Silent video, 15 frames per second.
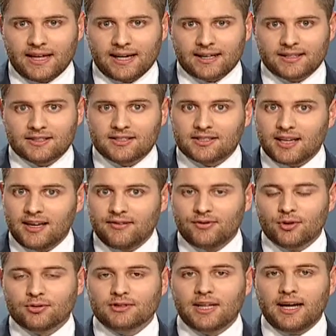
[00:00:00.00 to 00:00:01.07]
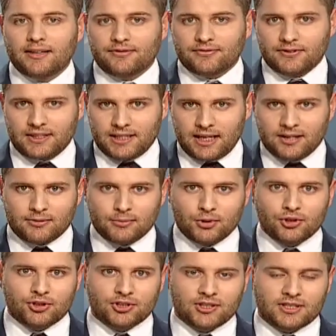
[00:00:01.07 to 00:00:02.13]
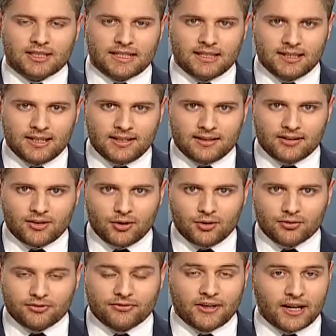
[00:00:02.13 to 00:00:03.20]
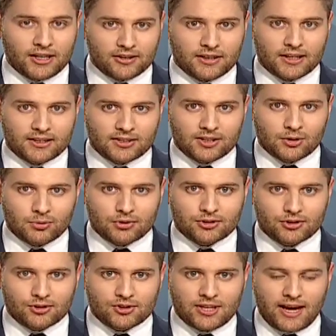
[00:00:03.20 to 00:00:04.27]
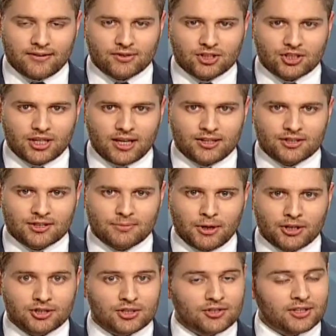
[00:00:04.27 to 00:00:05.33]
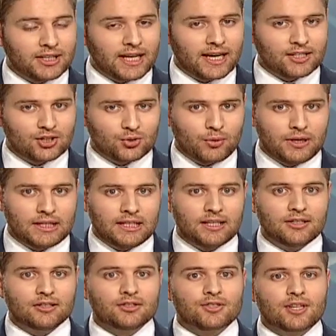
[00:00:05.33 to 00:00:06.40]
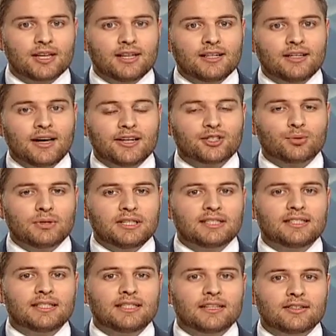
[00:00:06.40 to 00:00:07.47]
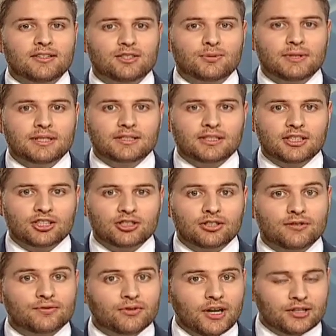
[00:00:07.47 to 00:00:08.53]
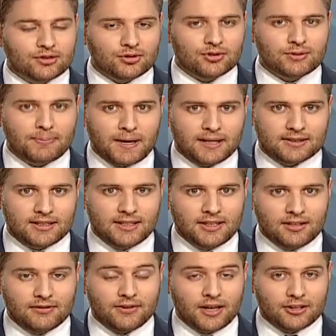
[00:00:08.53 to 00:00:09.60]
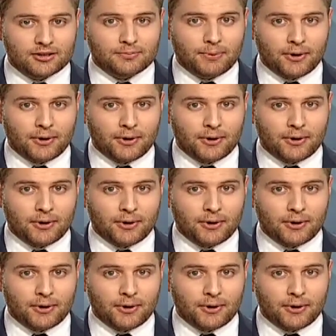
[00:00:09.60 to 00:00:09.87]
that can save your life in an emergency, though fire extinguishers haven't changed much in the last 20 years. As we see in this week's edition of Retrospect, fire